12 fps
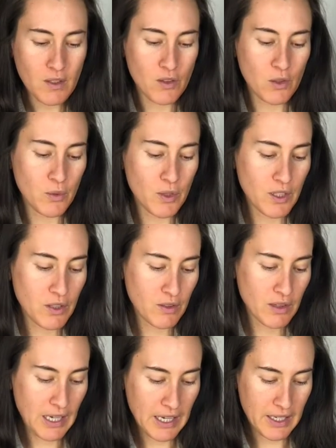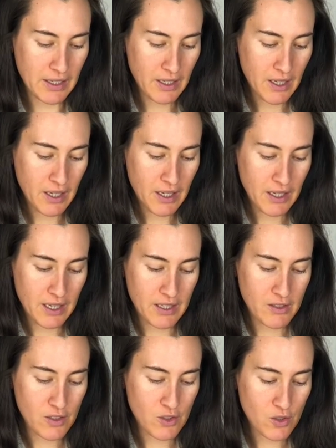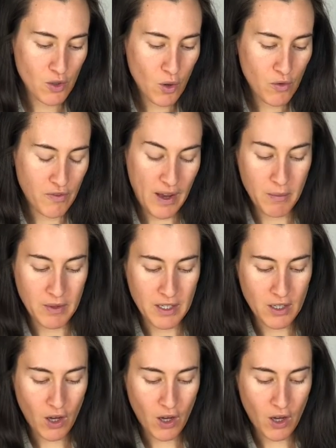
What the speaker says: the Work Your Light is Soul Family.